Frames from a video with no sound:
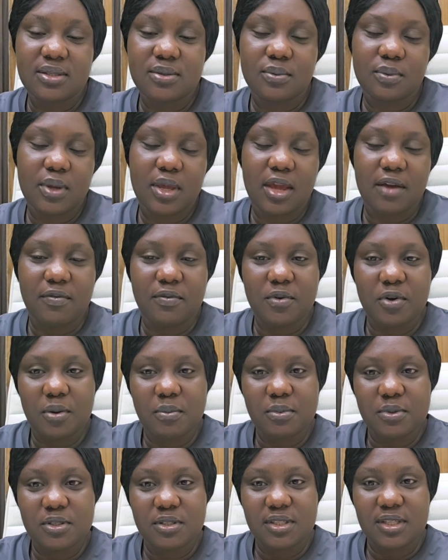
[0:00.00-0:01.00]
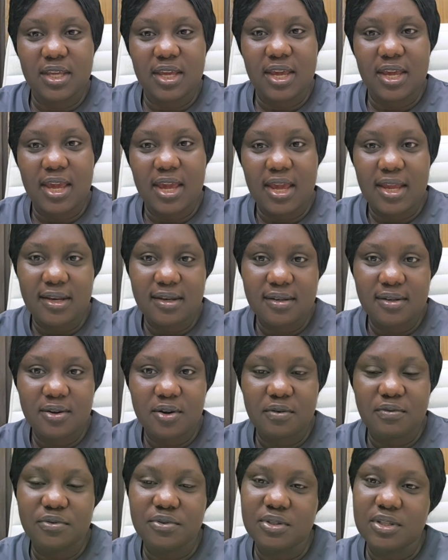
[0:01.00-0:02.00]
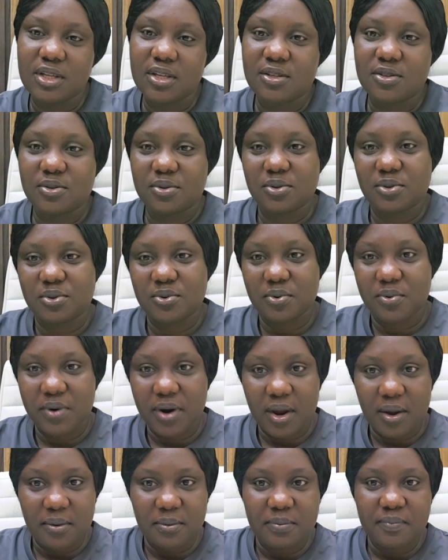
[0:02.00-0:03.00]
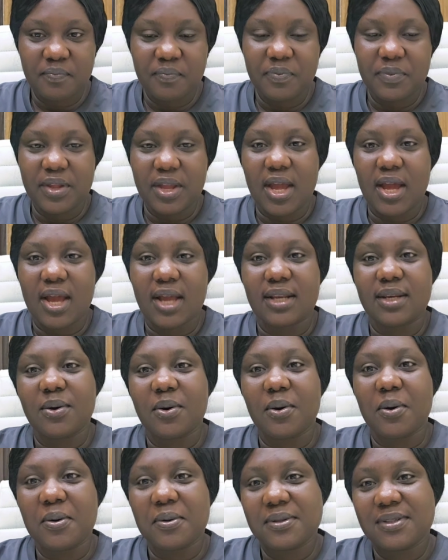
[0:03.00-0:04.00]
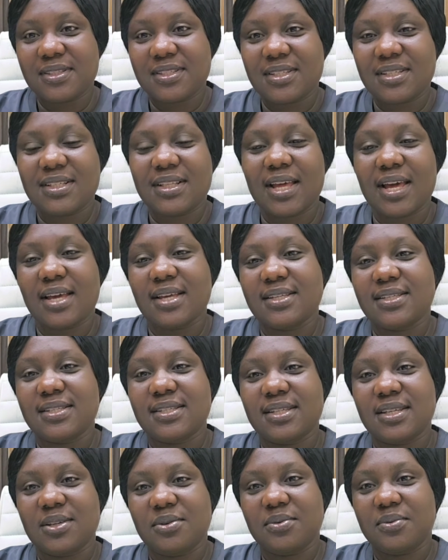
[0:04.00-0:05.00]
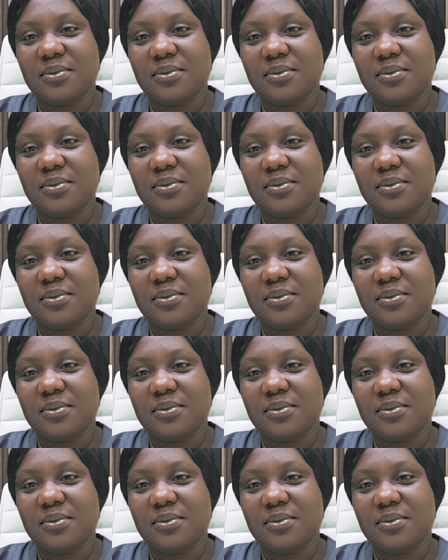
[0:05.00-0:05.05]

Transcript: we have come to the end of today's tutorial, and until I see you